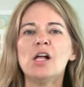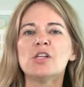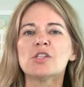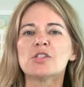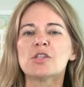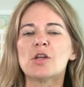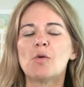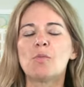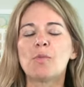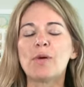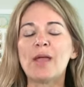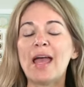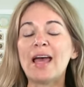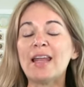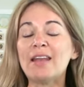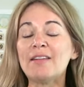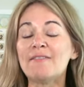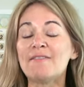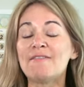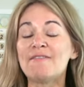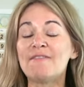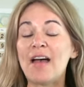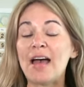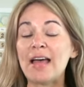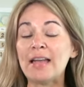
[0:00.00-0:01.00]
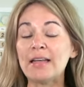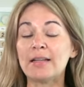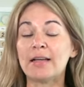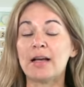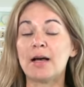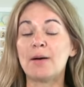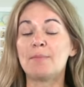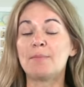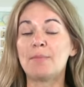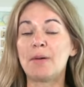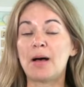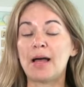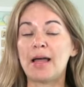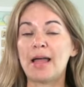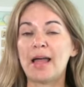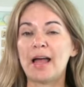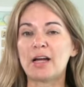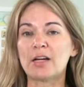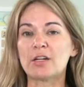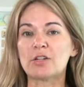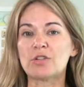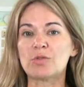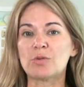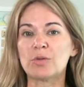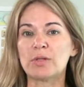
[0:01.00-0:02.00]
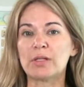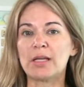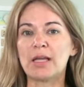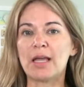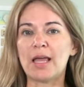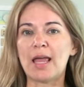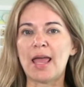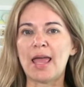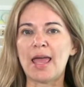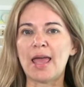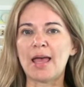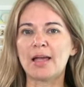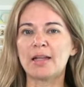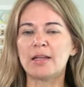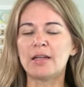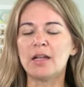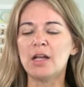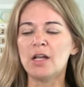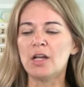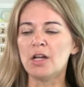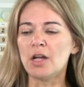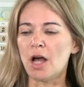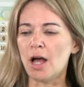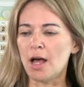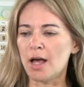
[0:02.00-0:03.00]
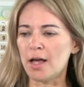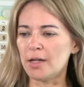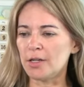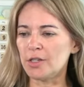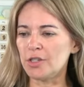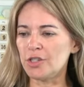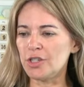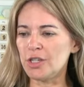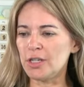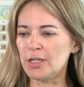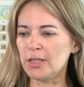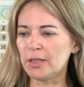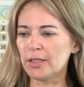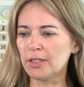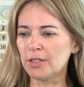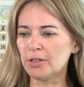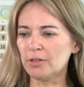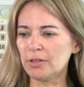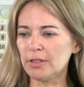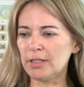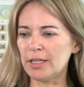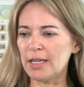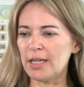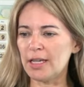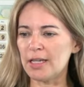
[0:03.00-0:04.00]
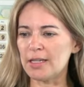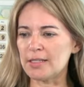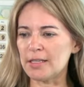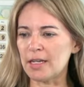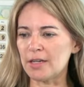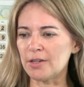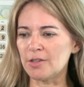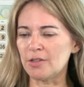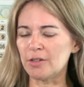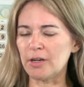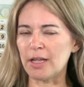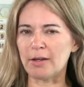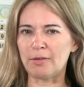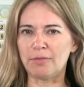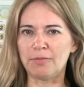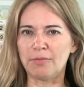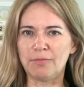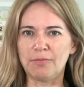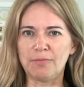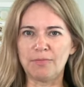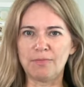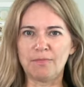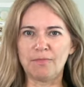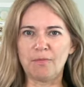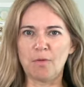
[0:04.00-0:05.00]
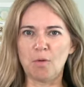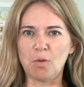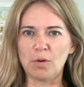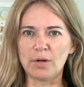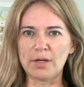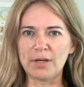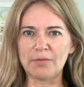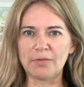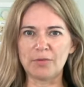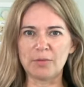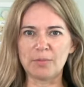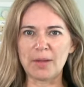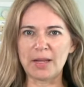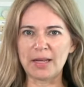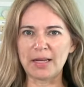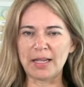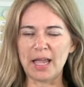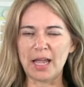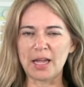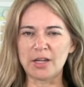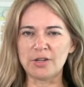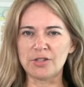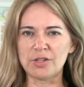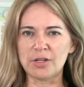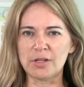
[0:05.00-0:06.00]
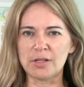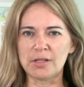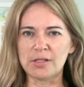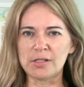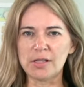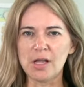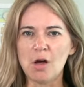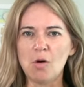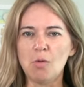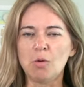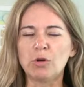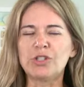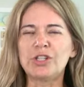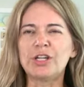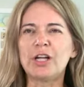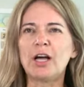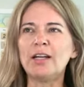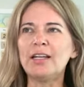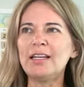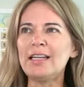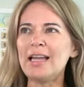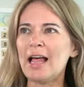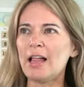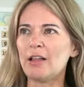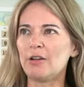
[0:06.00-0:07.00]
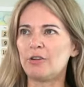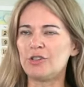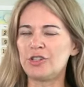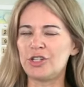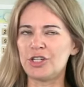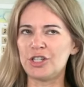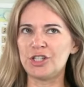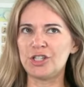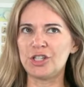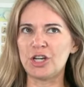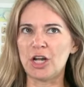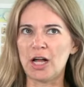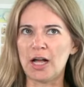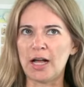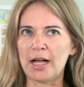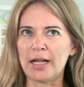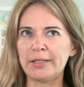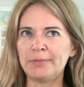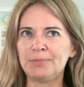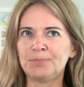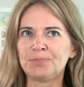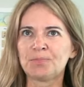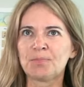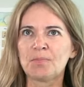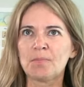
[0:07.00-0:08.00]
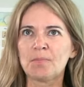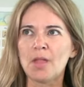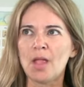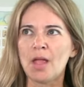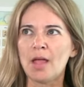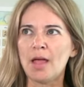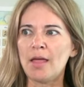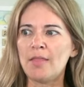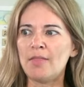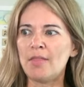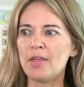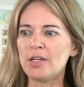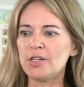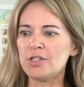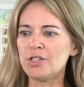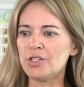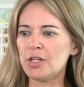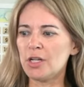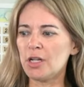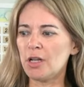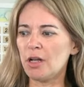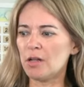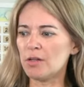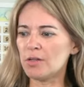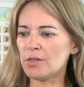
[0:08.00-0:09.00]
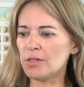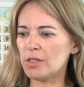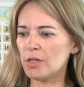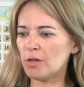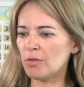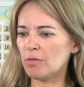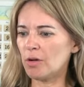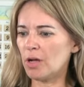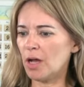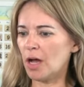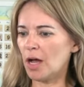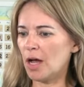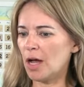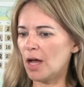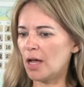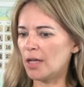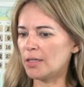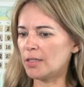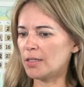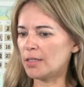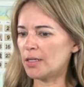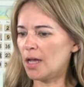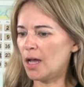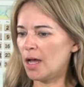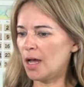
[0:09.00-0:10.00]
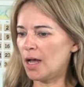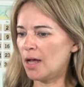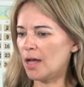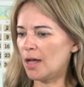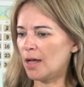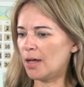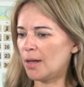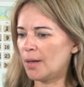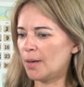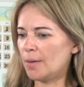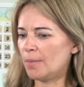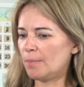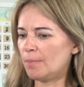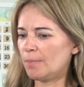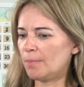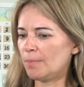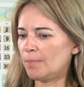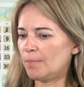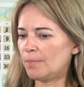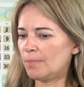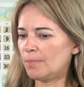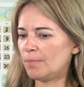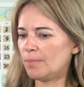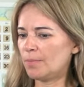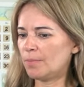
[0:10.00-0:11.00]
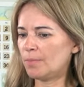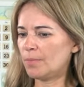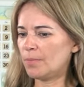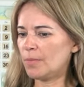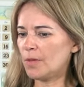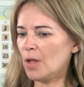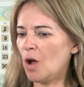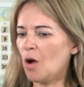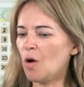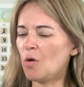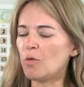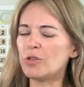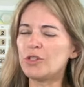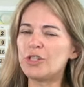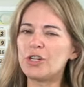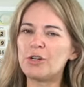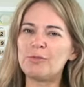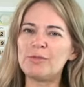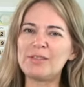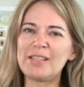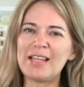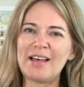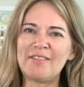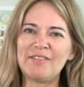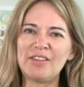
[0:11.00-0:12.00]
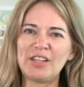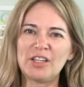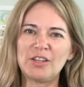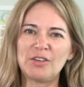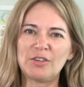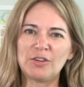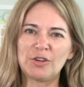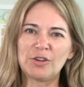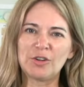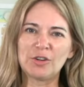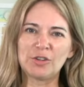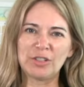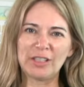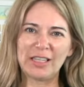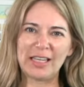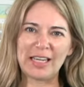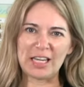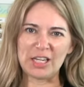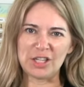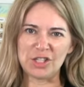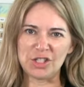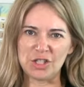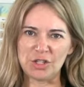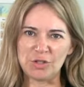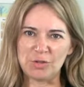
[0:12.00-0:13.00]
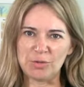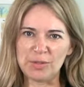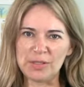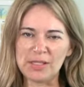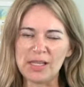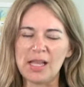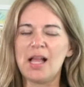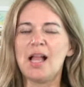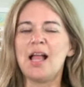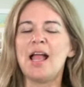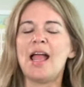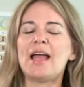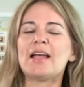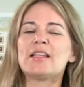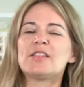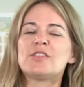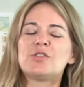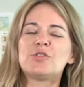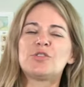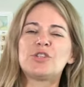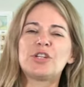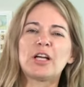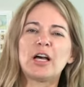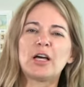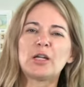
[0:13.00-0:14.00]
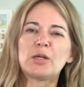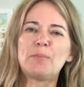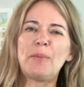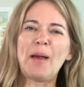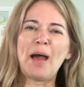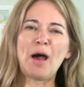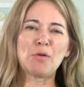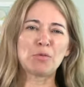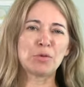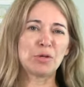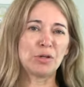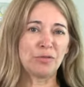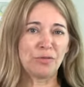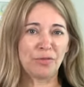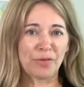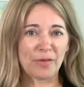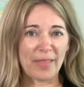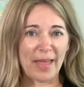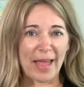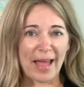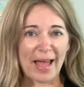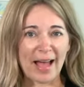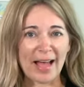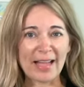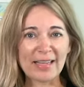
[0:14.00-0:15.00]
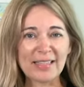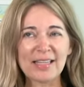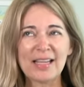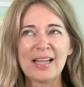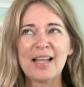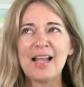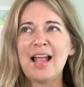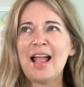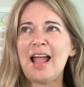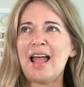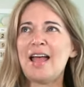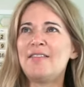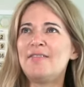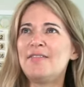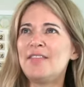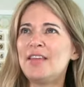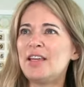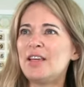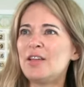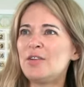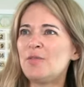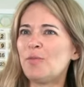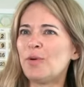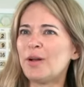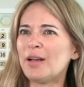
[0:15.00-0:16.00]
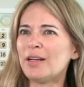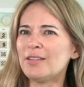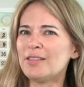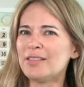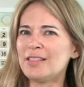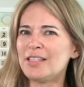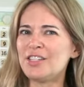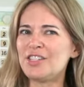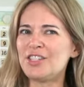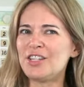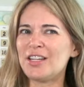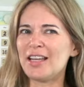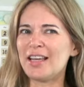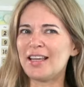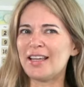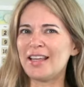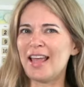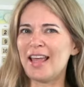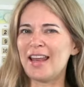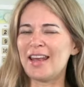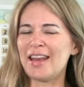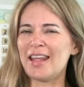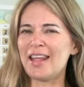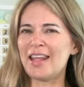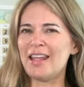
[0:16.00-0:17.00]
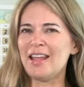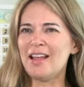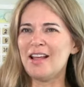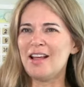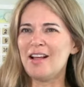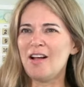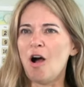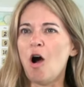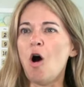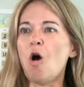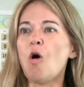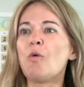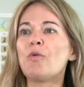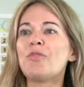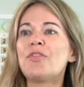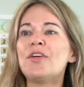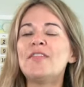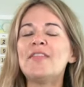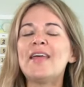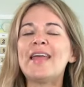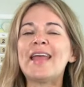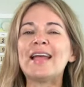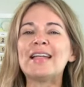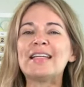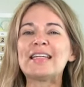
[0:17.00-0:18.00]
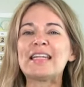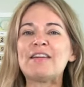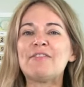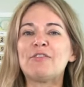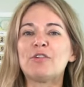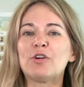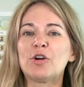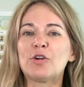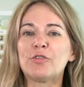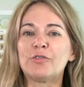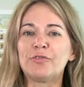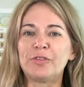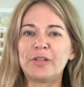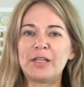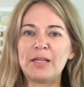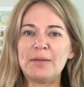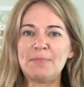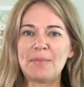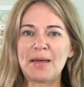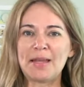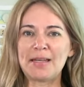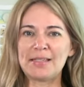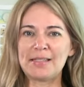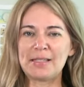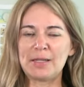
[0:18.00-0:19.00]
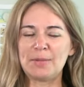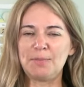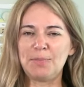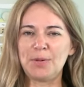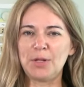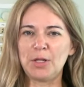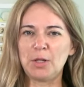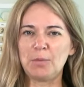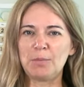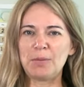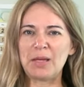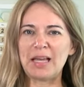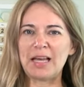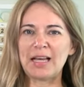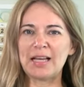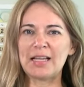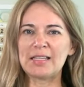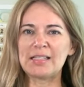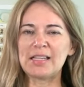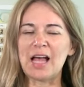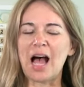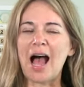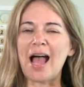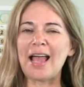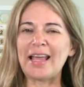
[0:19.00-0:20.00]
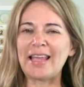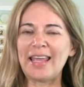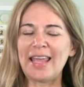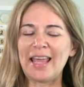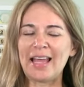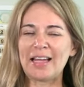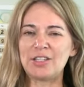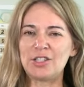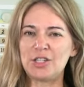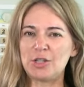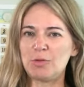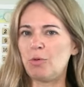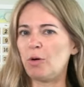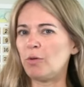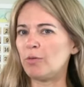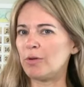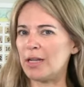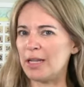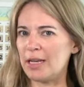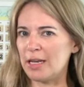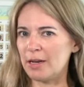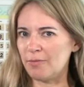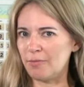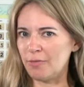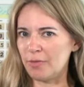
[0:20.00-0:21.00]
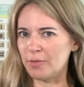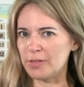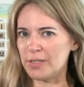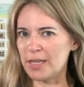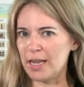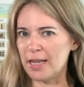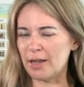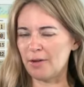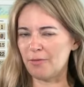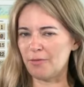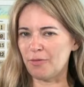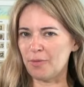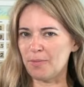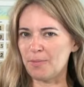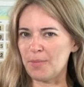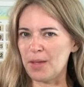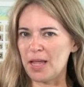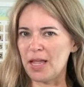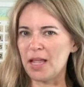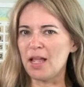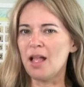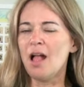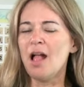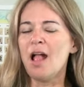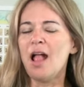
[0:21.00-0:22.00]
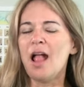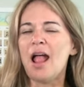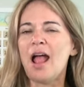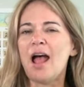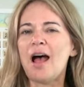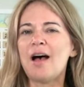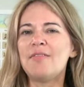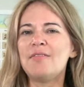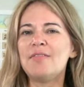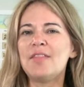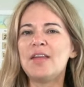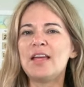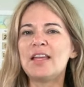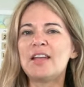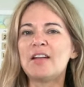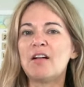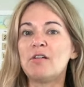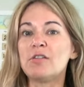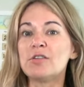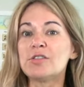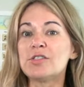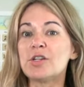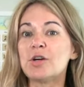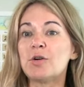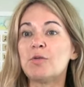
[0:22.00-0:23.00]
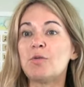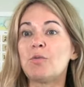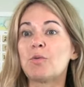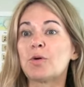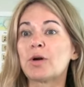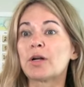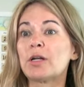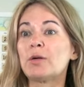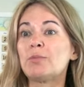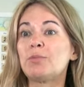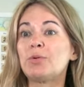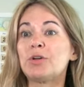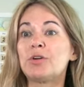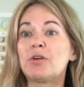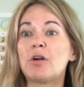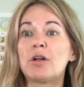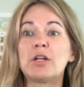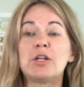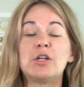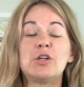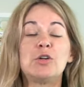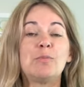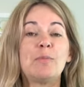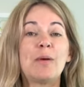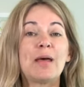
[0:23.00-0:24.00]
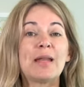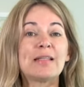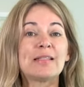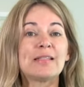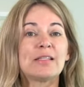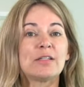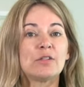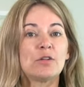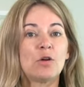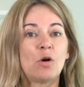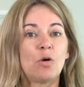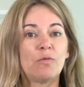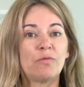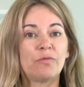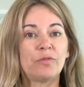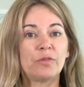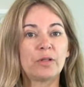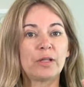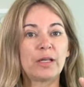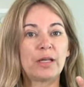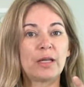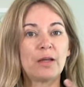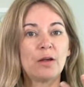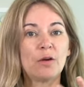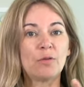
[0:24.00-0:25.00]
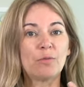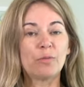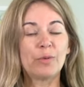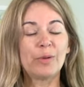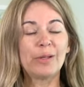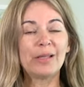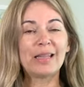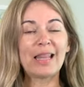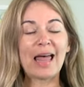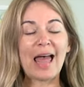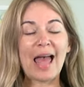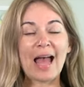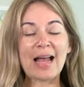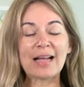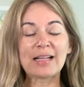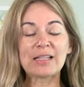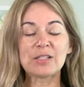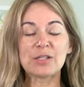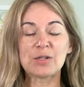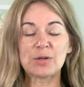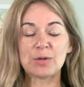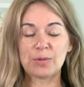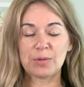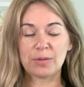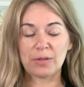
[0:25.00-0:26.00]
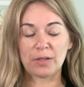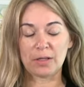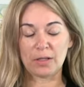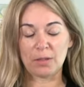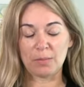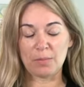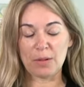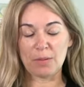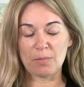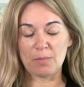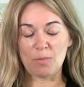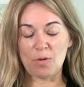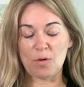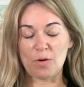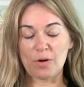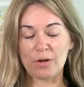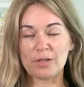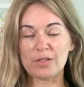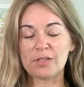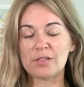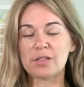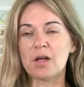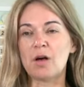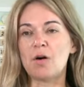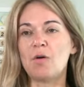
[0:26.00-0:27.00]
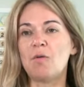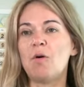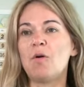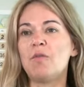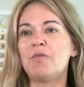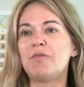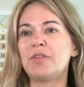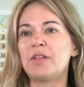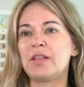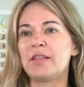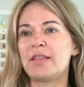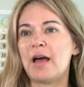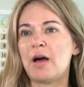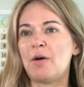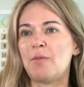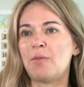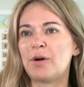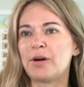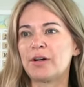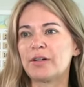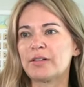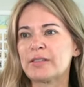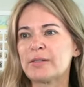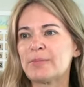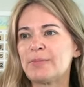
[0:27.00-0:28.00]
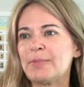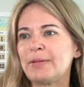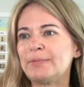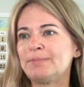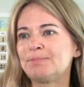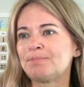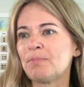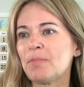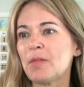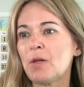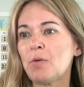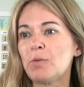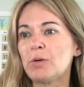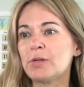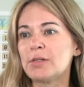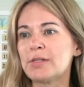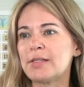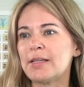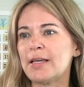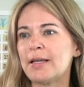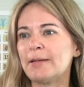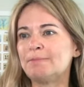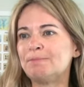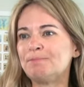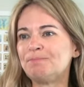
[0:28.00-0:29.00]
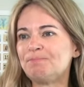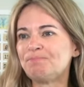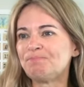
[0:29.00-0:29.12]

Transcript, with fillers: So we had a vet come by actually, and uh, she literally is under like four different medications. Well, she got an allergy shot, and then she also got um, oh, she was having girly issues, and so she got a powder for that. And then what else did she get, Kenny? Oh, then they had to give her her flea medicine pill because I can't. She won't eat it. For, take it from me. And then also we're going to put her on a new medicine to hopefully relax her a little bit more. So hopefully that works, but we'll see.